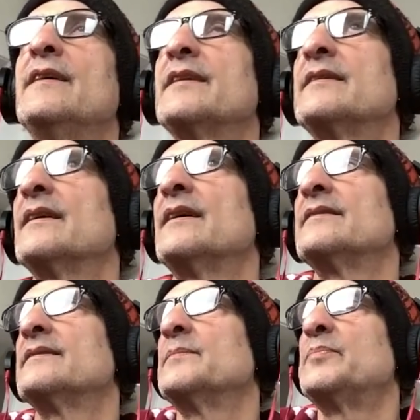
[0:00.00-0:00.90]
they
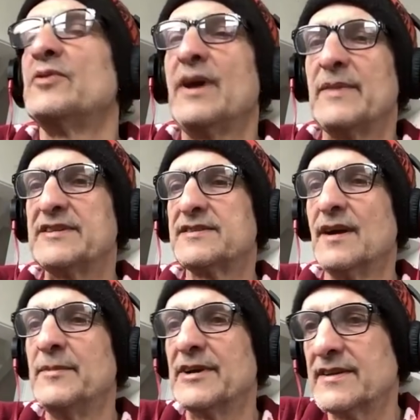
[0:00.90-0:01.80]
pulled out my
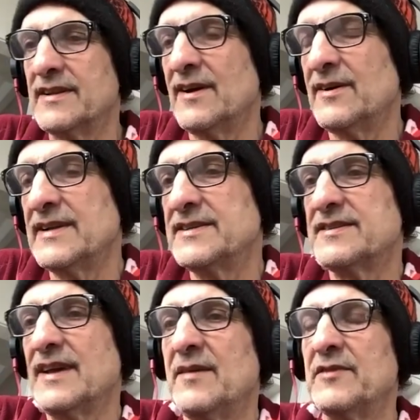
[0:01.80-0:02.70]
stomach, and now I
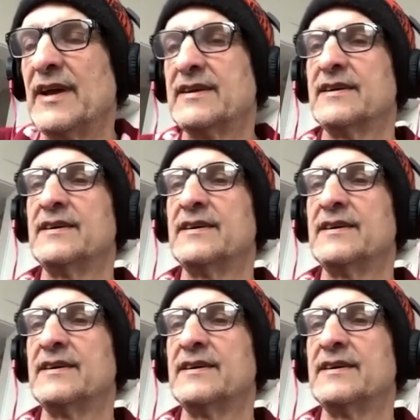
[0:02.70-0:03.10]
just have like